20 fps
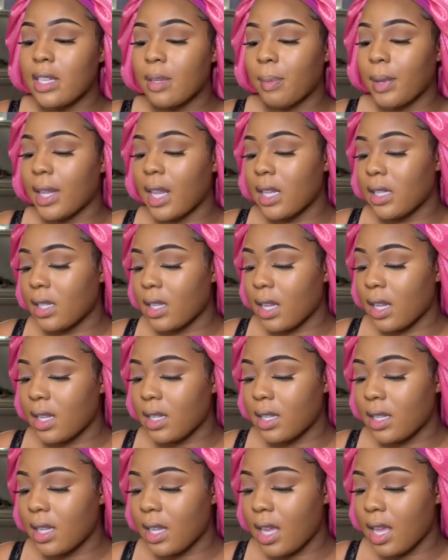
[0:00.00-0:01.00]
but this is
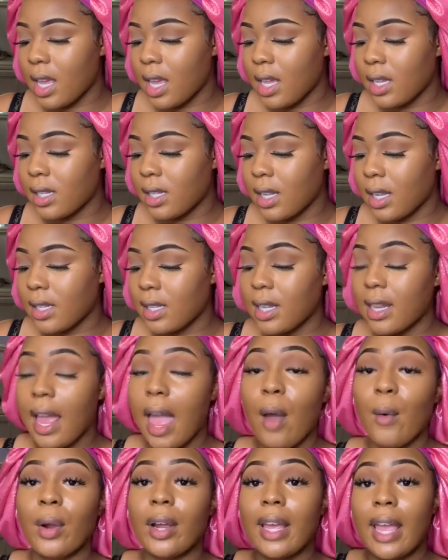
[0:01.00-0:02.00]
the
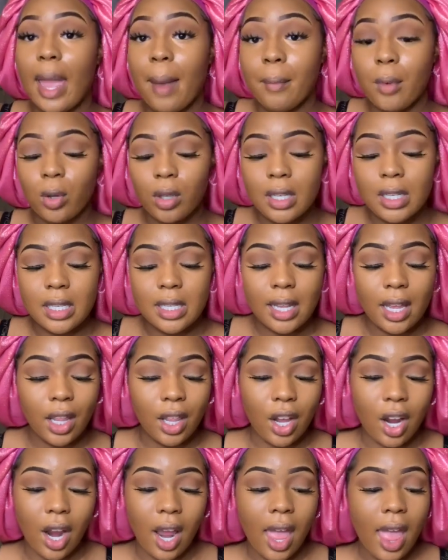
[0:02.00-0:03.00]
16-hour Camo
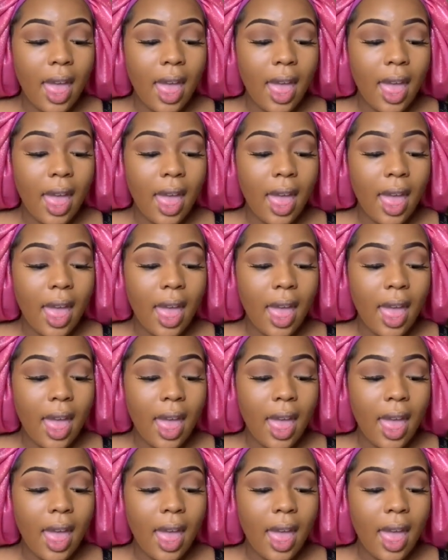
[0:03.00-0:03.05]
concealer.